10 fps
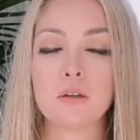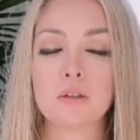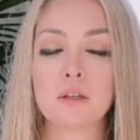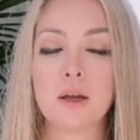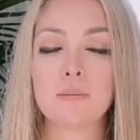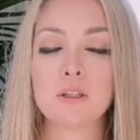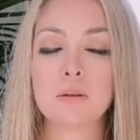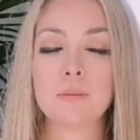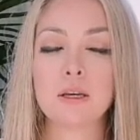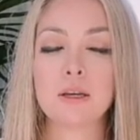to come
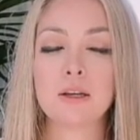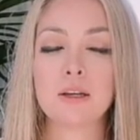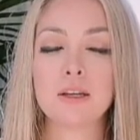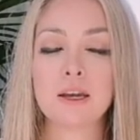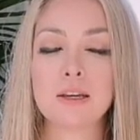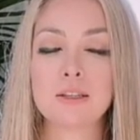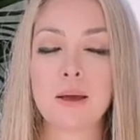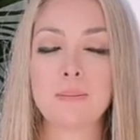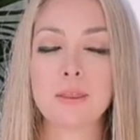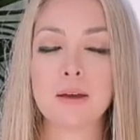to me, and I
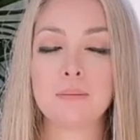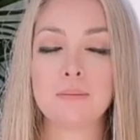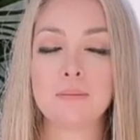accept them.